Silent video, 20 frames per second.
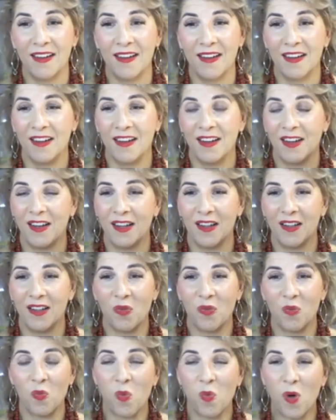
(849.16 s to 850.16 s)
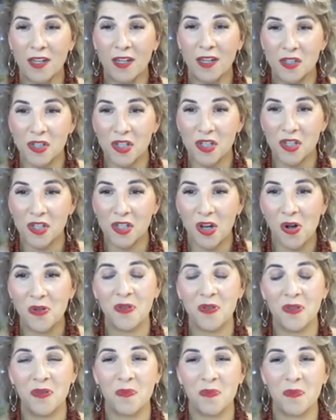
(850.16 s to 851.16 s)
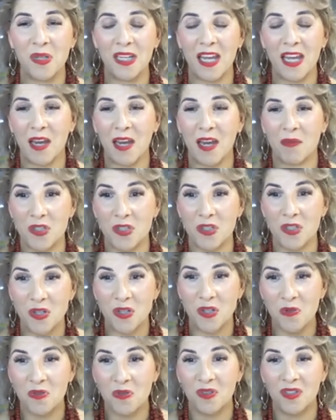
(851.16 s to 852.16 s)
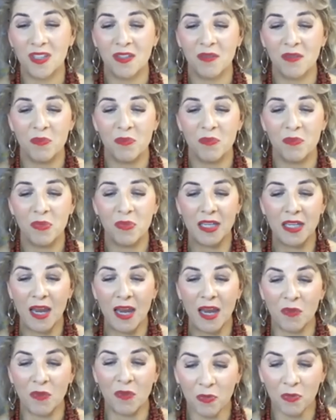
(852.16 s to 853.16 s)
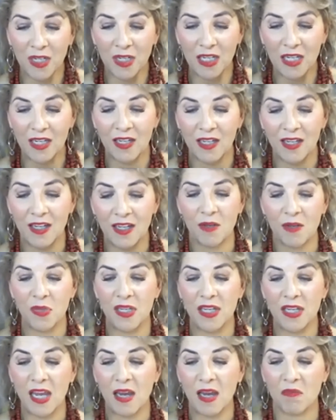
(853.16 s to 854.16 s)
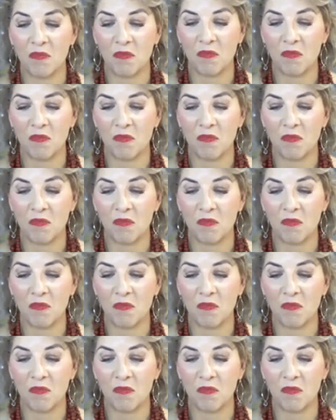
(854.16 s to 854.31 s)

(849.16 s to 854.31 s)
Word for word: One show became two, became three, became four.